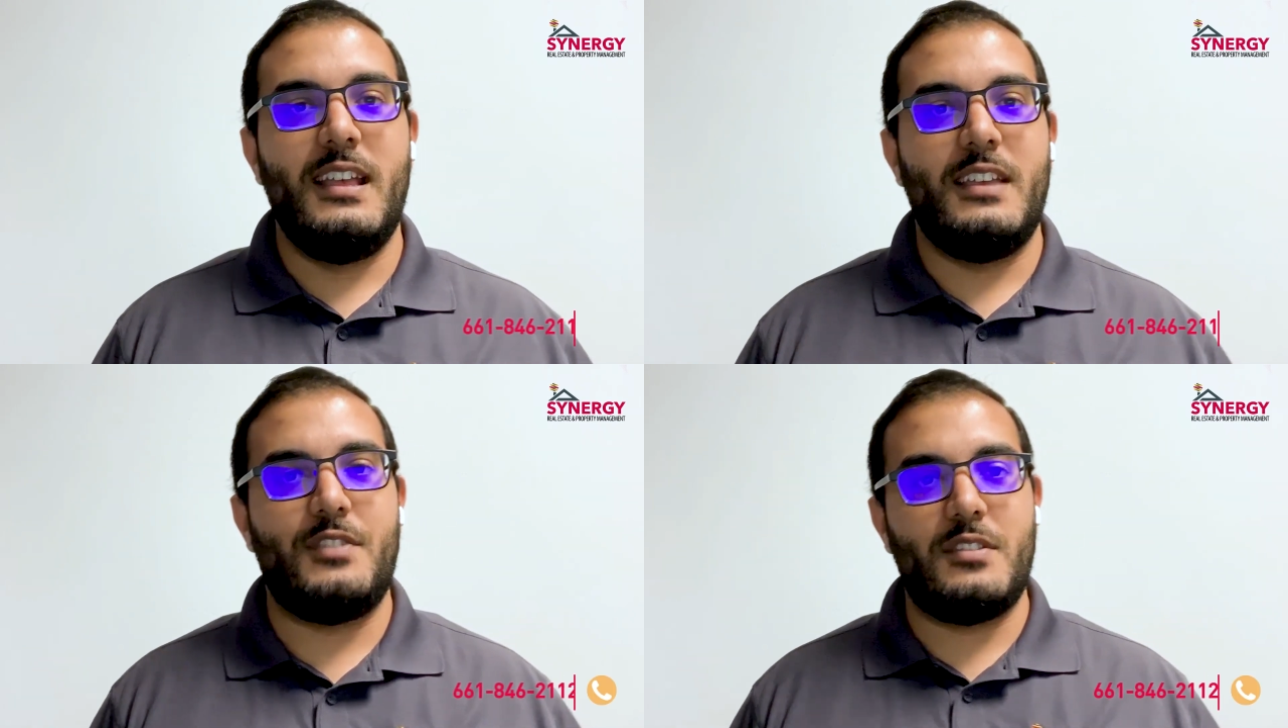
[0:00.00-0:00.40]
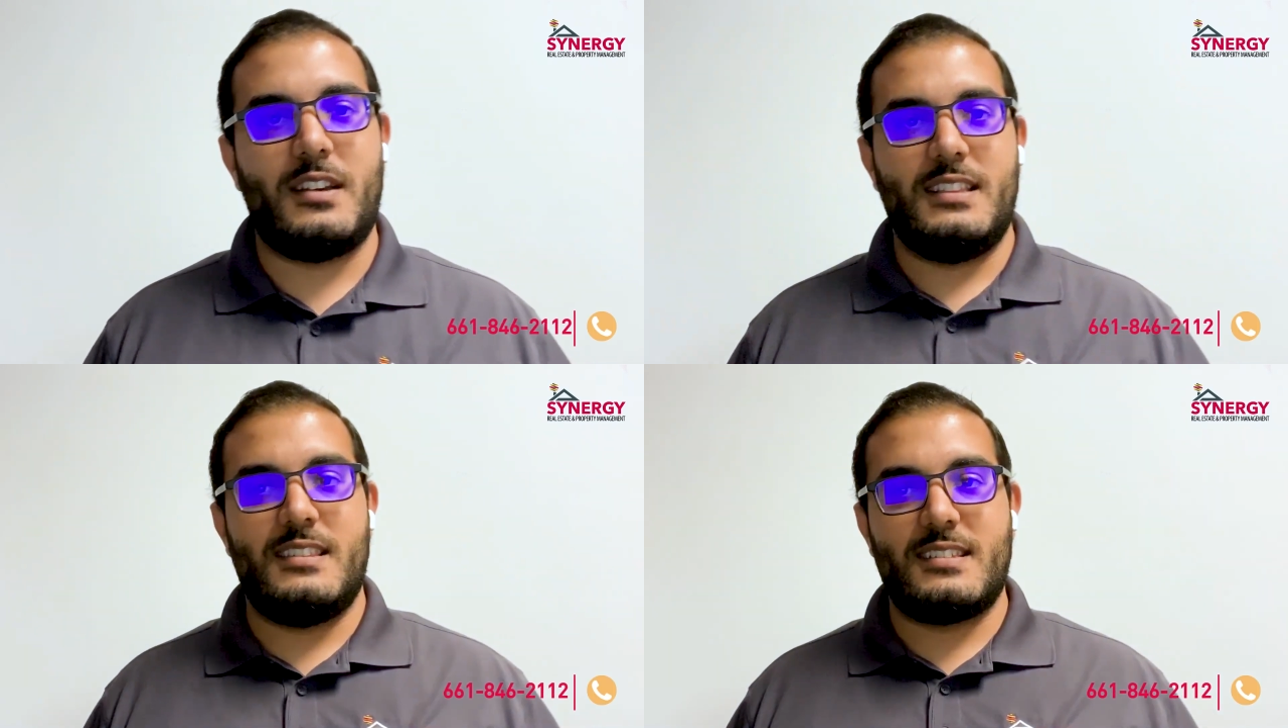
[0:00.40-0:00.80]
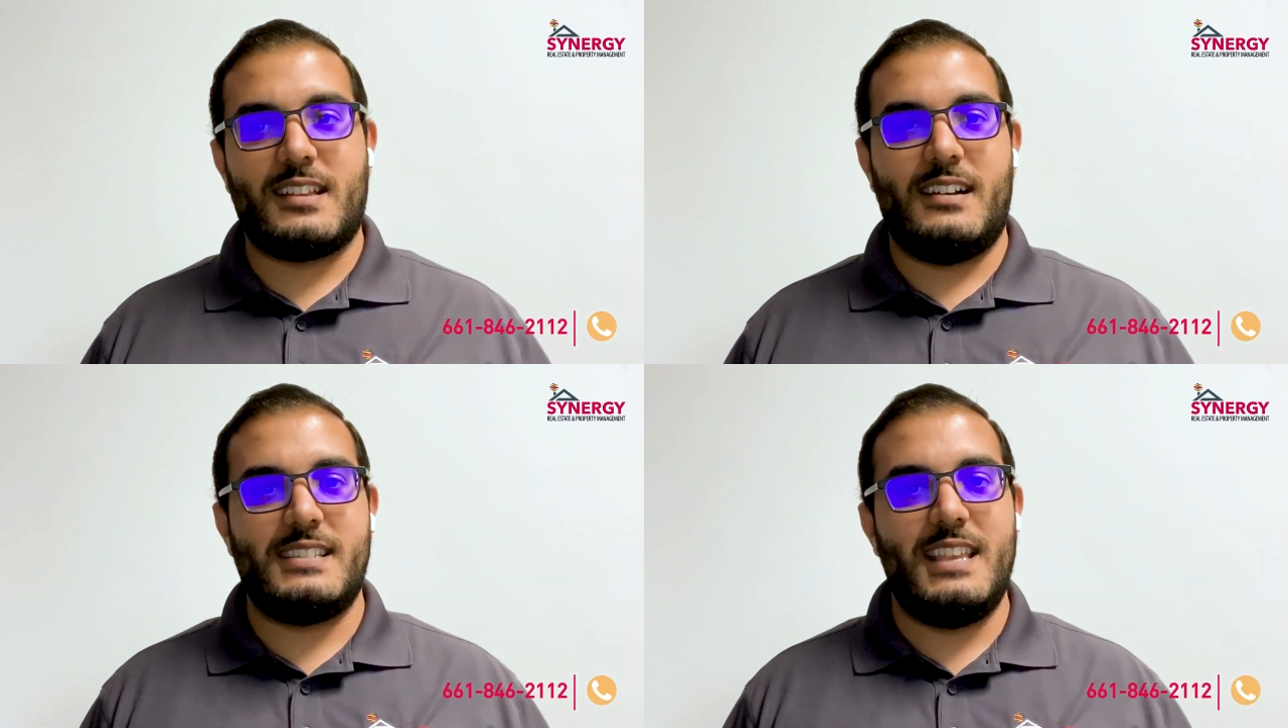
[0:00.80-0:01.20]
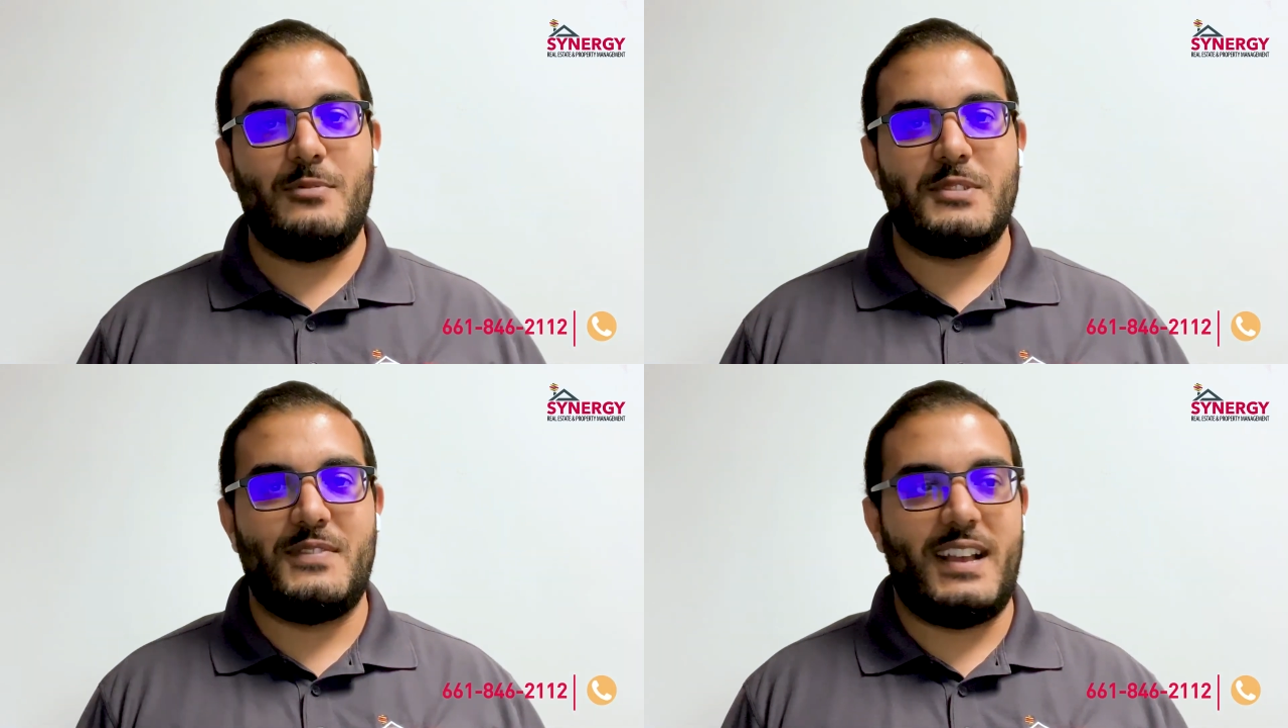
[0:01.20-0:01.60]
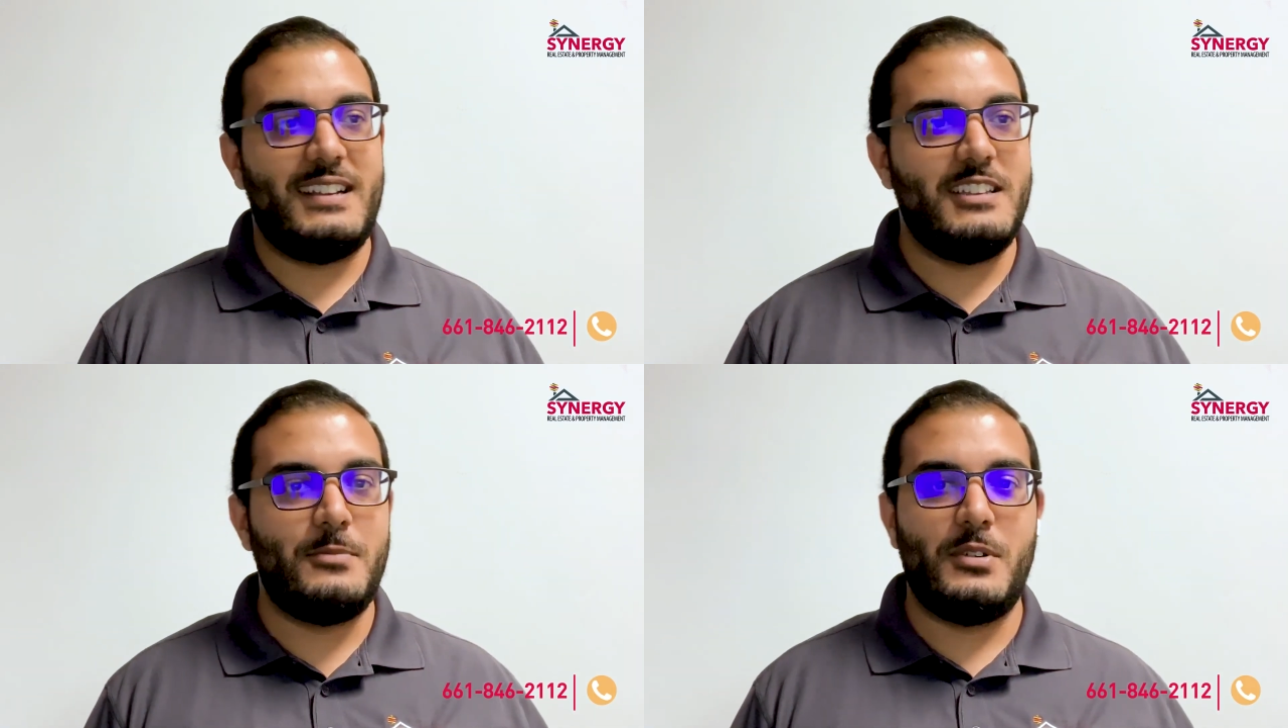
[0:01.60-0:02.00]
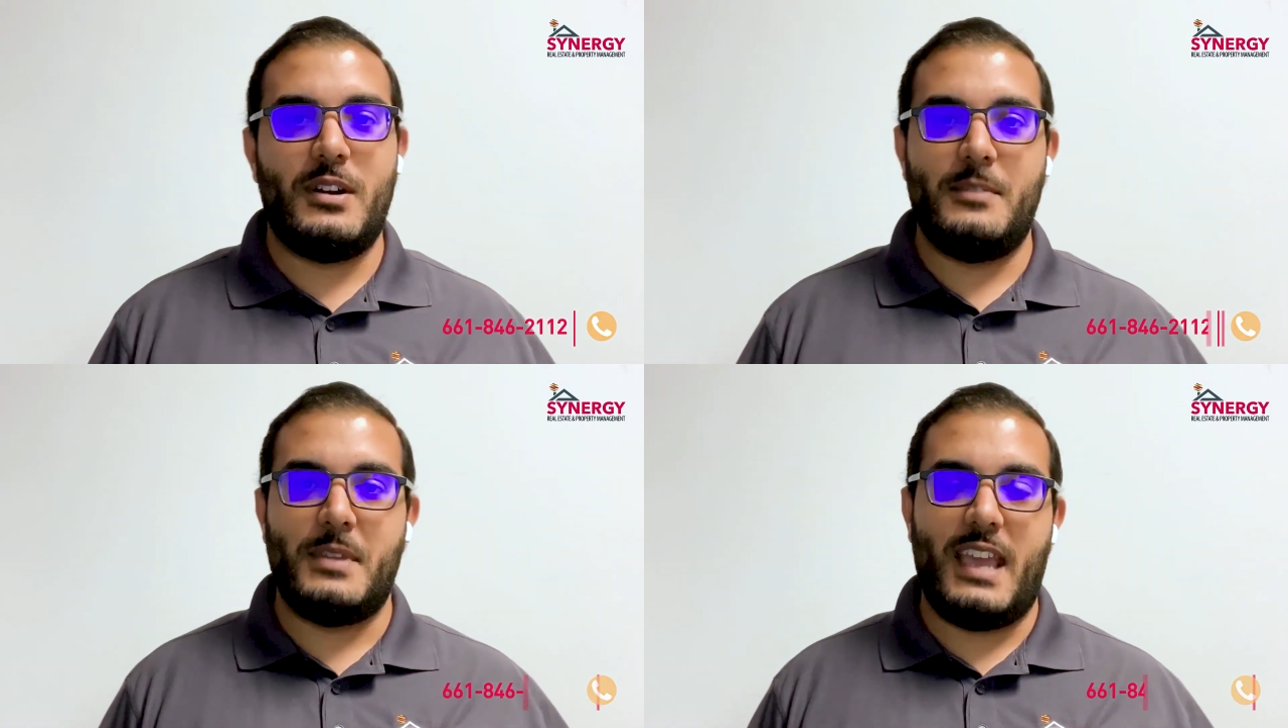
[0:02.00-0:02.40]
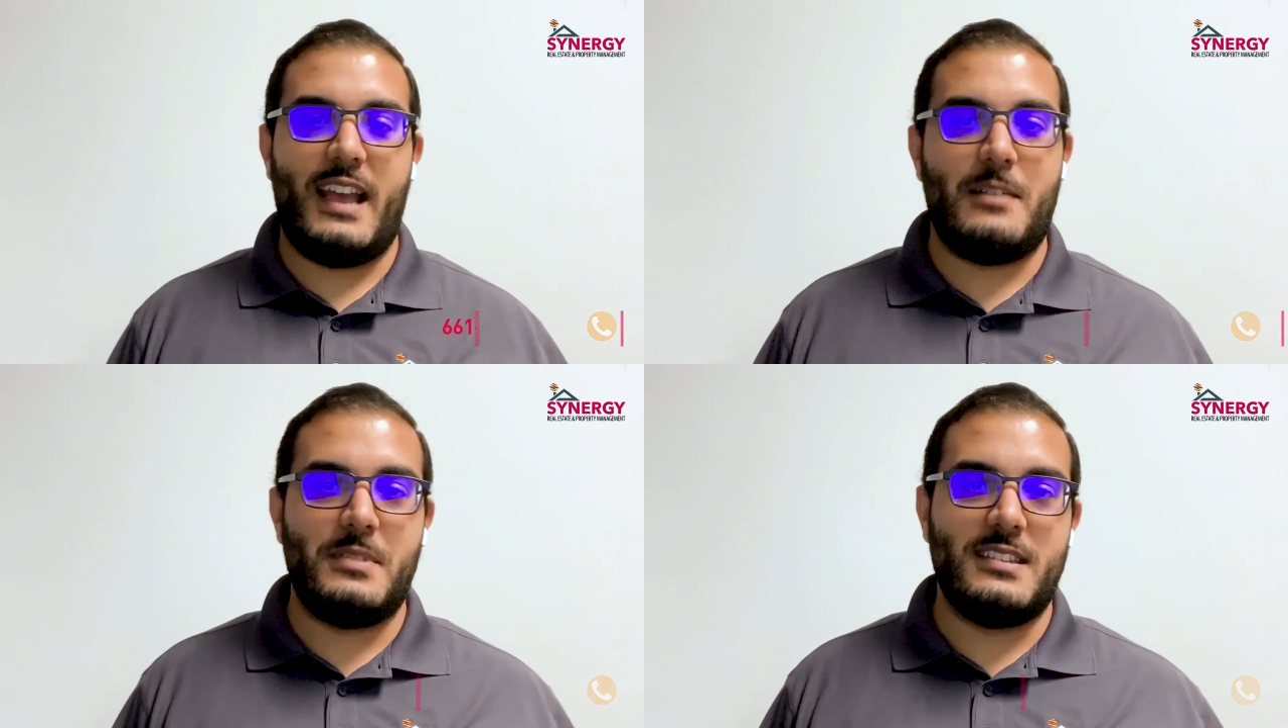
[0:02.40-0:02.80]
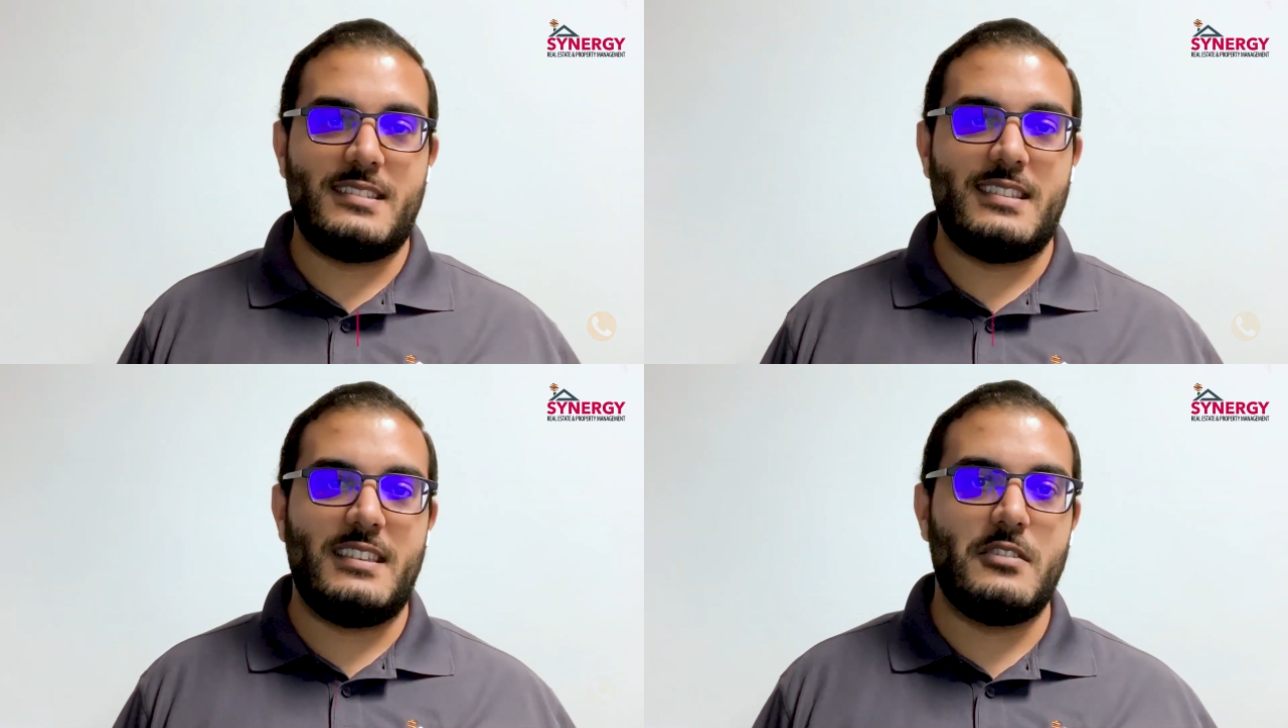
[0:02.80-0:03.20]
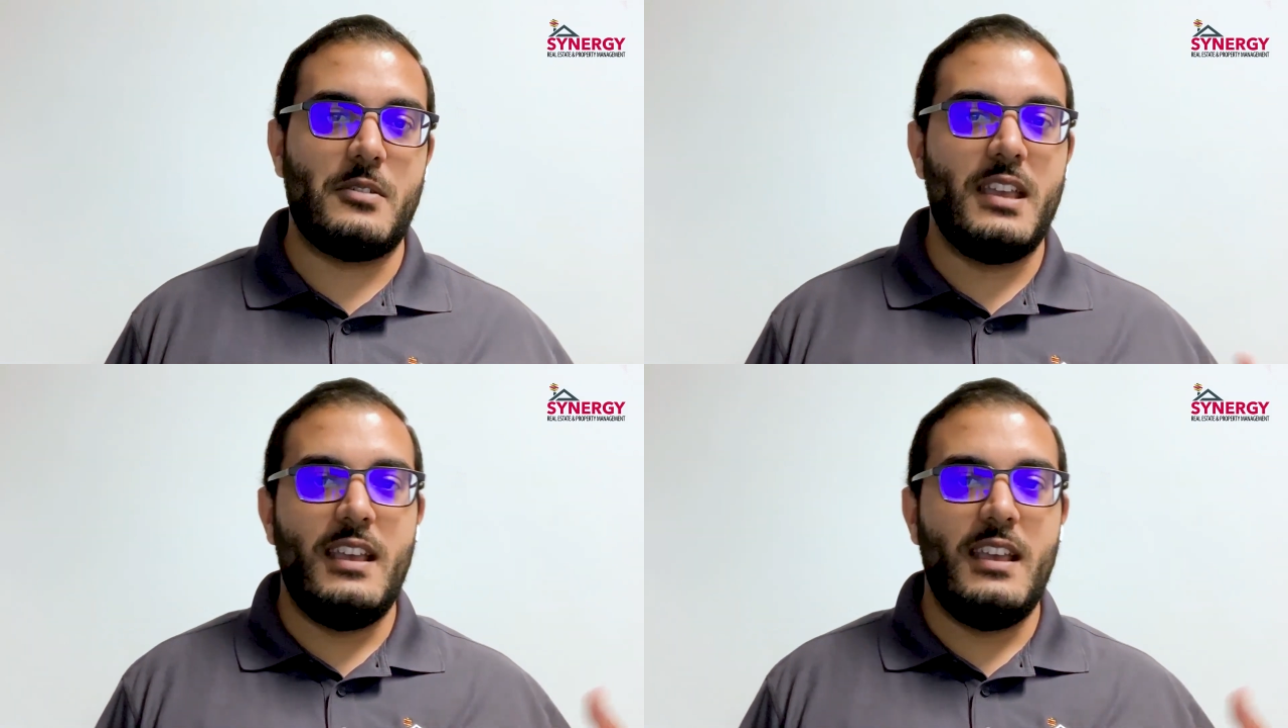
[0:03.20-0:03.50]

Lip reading: If you thought this content was valuable, I'd be happy to see you